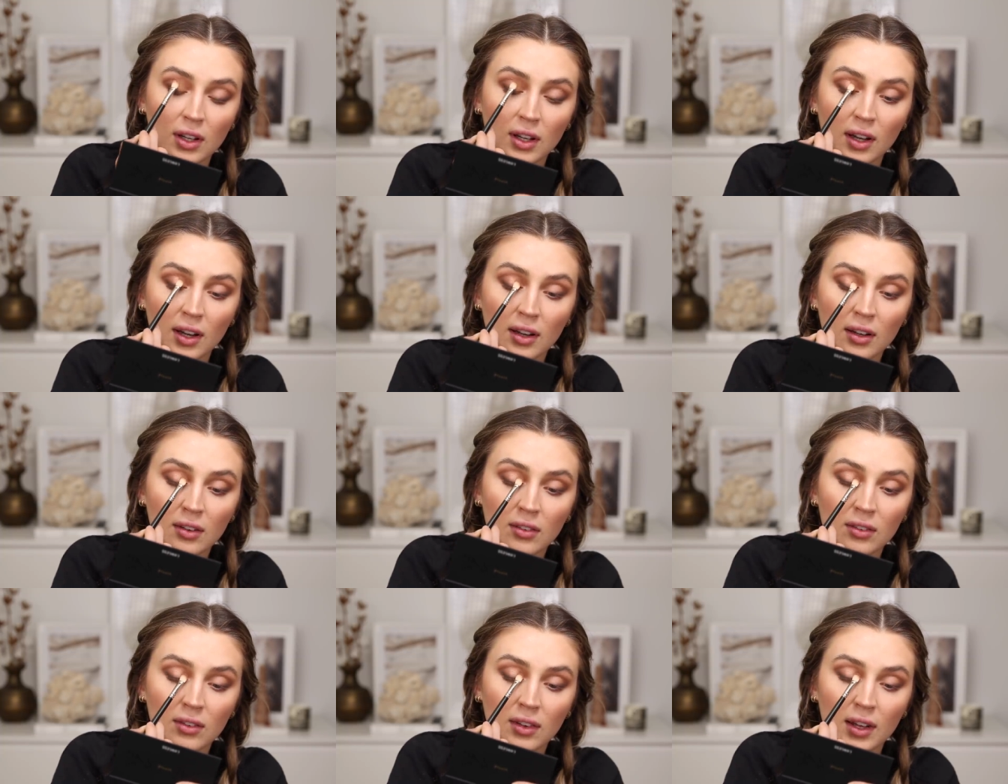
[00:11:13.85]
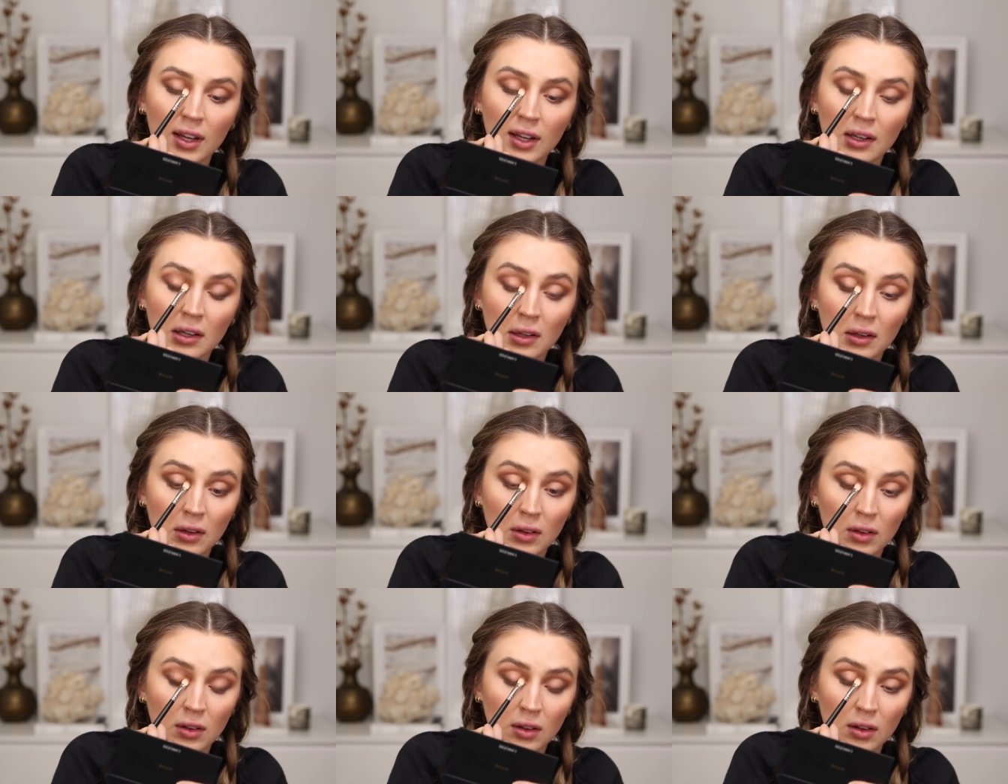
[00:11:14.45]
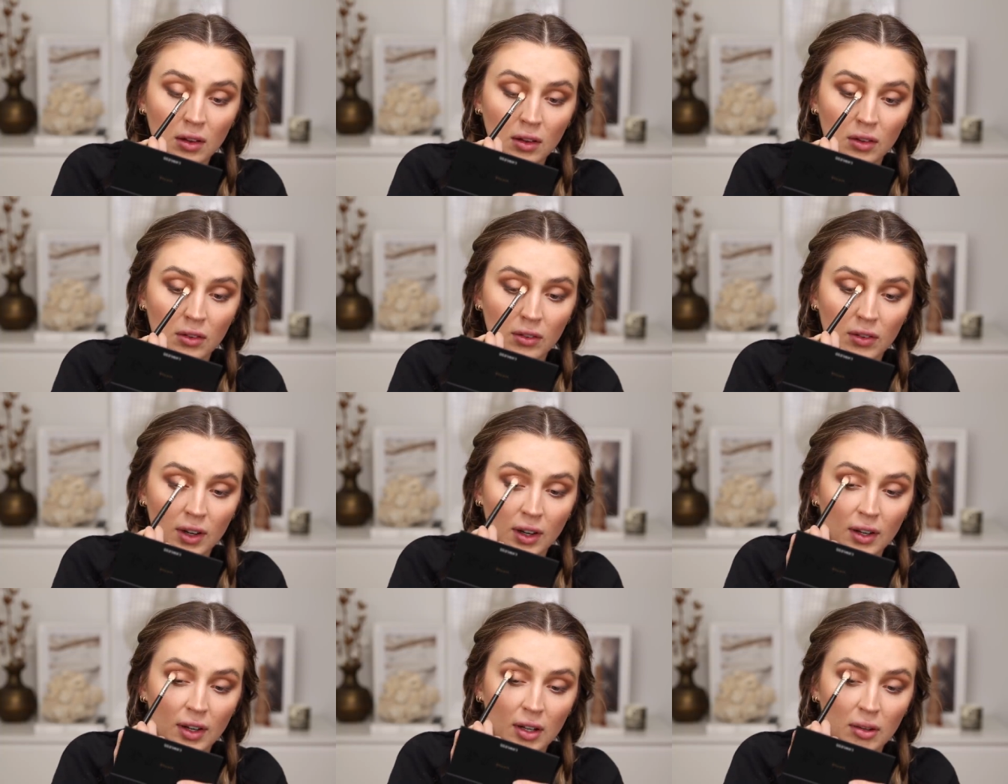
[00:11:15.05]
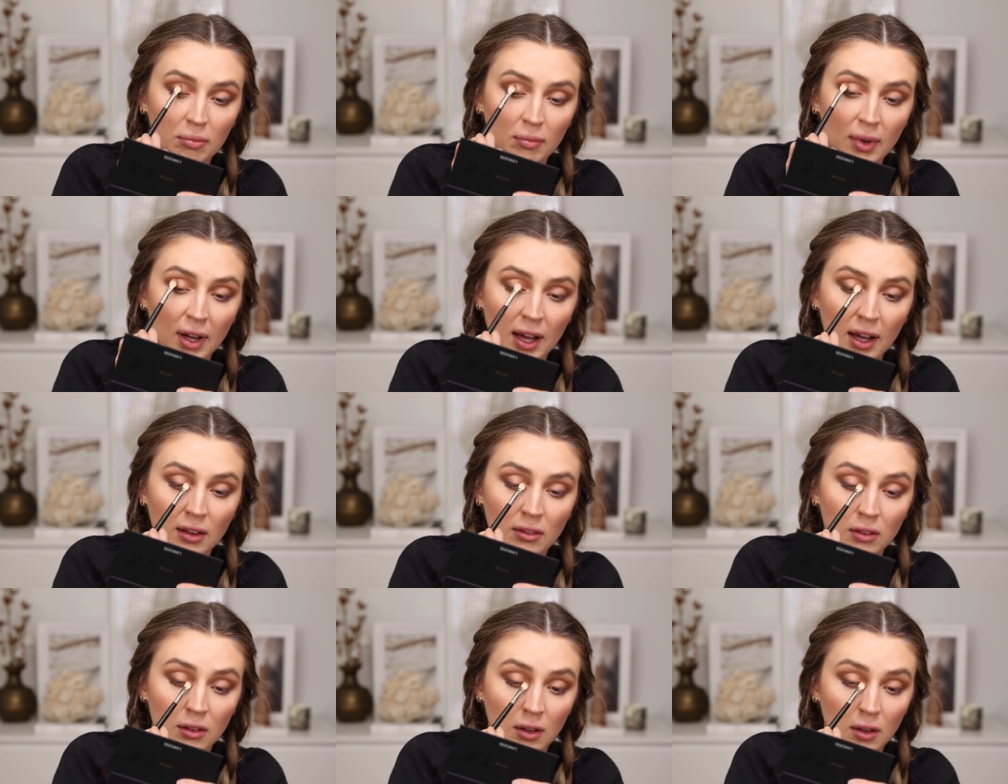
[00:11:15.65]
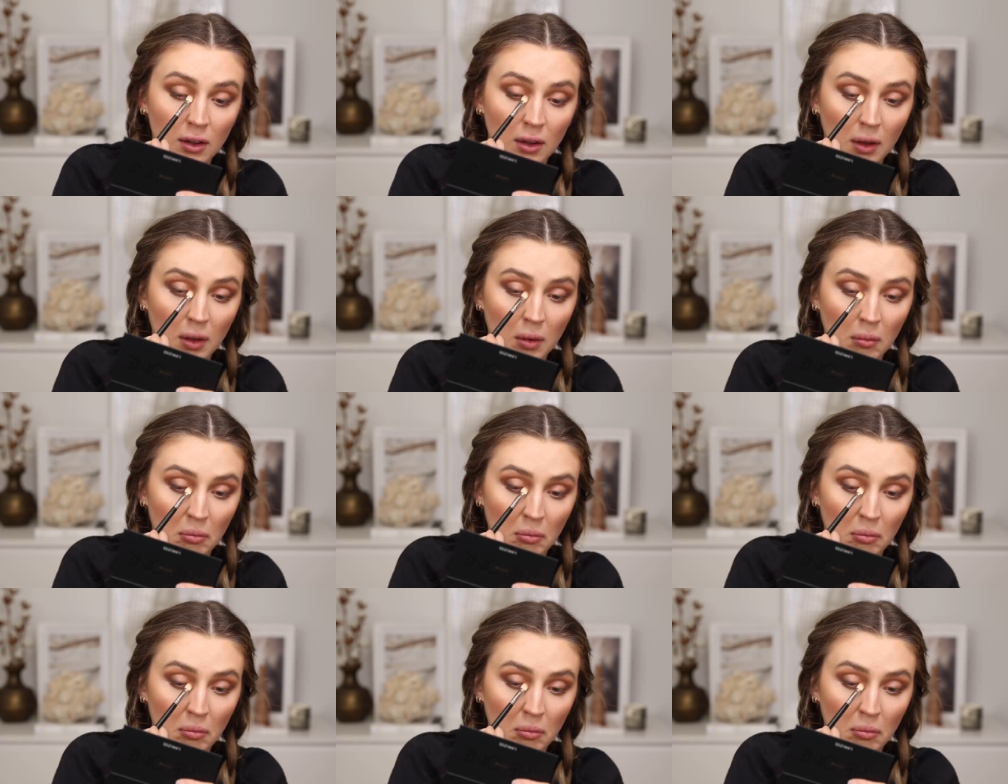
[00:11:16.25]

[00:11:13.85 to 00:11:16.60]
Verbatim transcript: I kind of liked the very matte look,